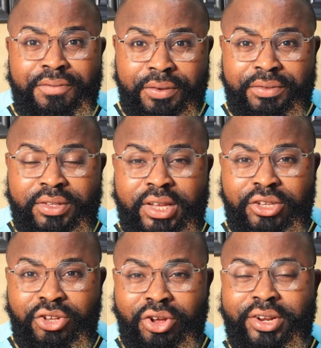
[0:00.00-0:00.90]

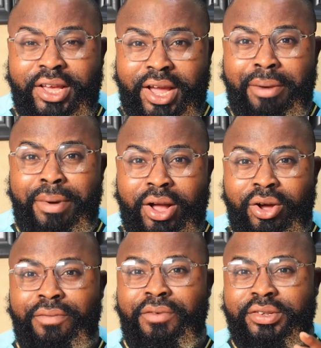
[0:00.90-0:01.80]
15,000 that you can back
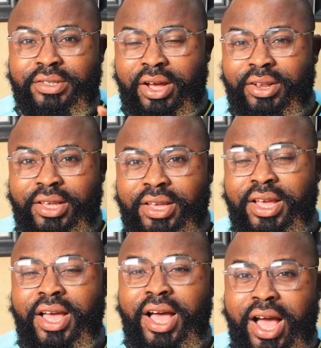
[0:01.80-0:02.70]
on for Saturday
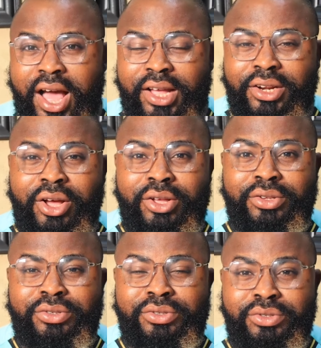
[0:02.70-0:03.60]
and
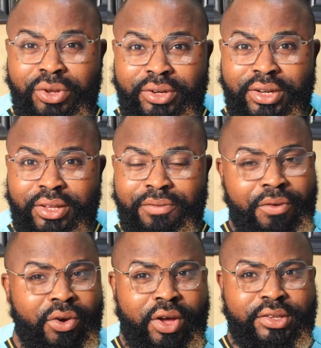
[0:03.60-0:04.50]
Sunday.
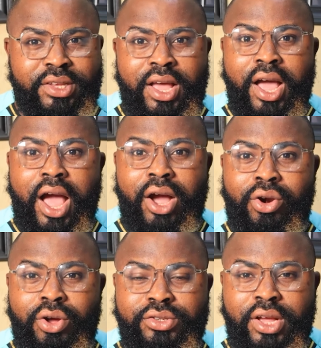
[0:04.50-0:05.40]
Follow us
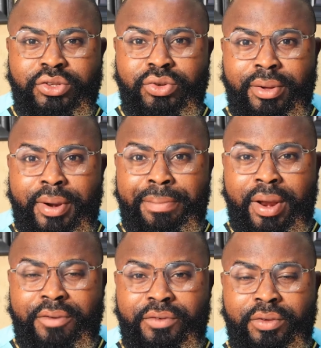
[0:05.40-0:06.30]
across our social media
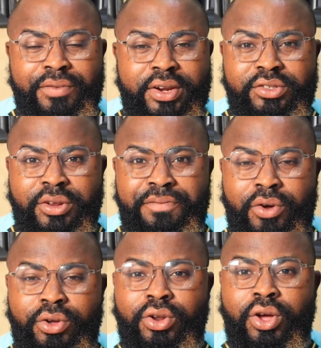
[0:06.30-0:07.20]
platform, very
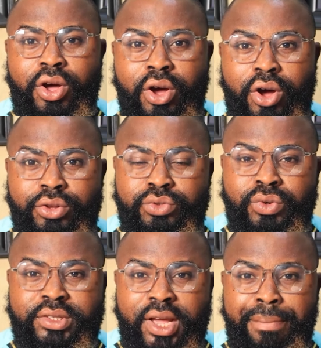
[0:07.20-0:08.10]
straightforward. On
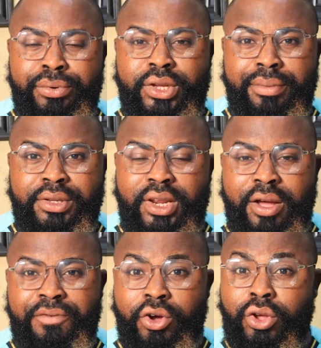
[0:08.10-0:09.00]
Twitter, Pooja
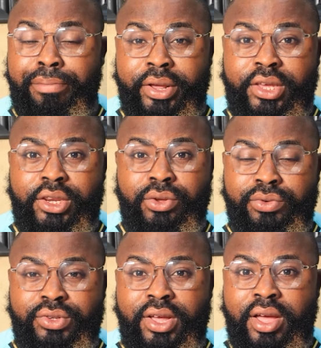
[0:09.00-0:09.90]
Media, for all your breaking
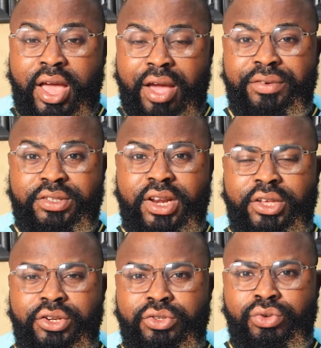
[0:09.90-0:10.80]
news, everything
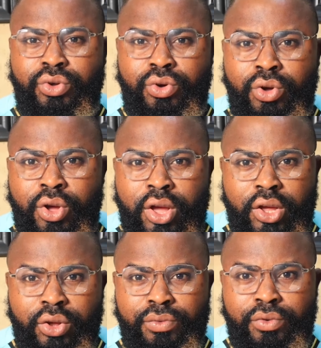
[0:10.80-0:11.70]
that you need to know.
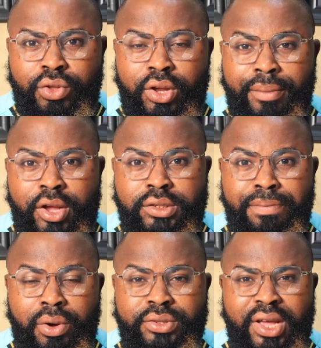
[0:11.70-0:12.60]
You know, talking about
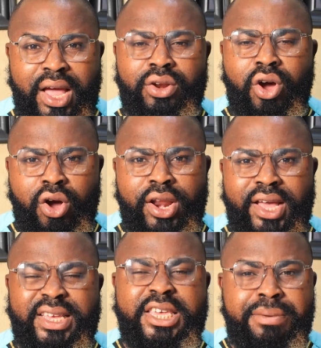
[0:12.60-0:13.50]
sports and
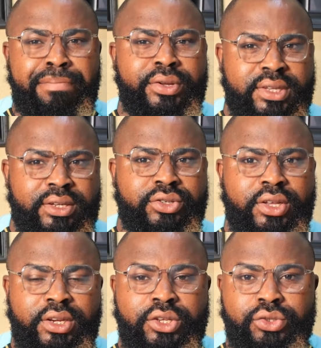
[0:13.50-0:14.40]
other important
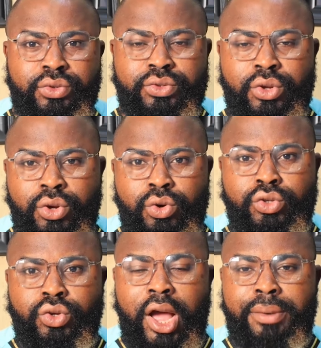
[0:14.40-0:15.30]
trading issues,
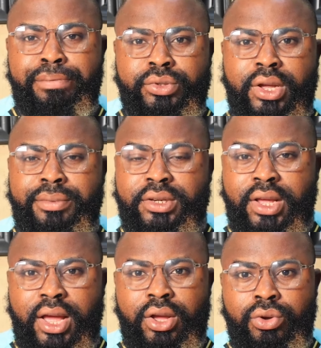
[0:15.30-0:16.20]
go to at Pooja
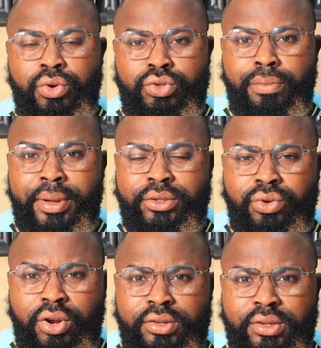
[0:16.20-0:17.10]
Media, go to
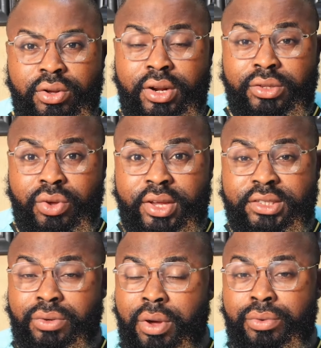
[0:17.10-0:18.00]

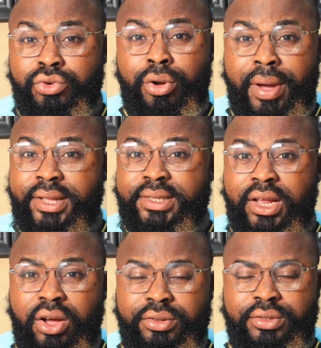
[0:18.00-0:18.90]
bettors_ng, where we drop our
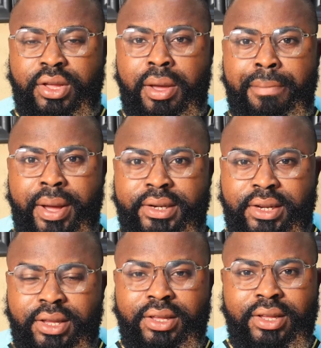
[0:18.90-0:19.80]
10 odds per
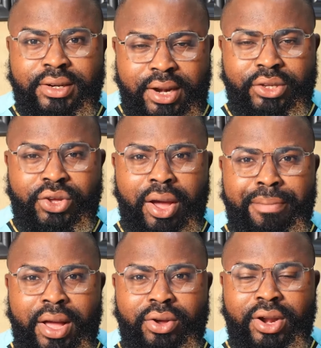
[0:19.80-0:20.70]
day that you
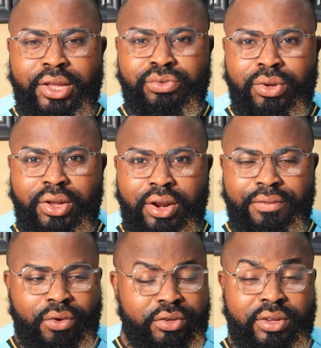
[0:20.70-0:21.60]
can back on as well. And
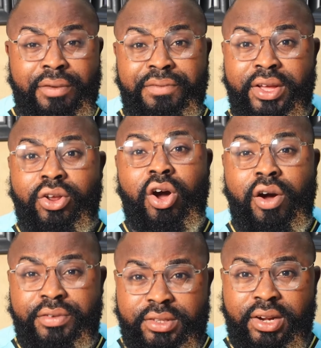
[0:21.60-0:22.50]
of course, you're a friend
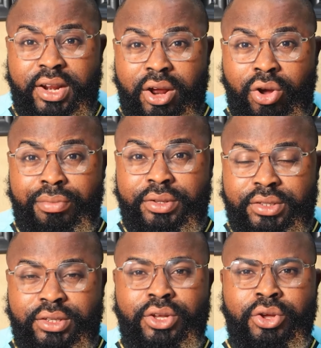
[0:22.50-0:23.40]
of the Telegram
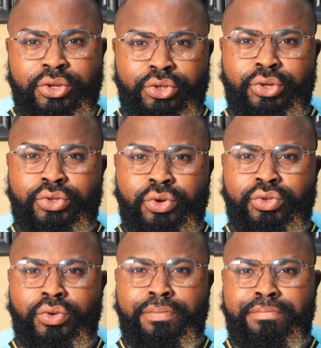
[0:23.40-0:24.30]
community, just go
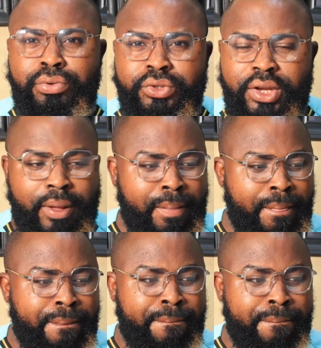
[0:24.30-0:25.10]
to Pooja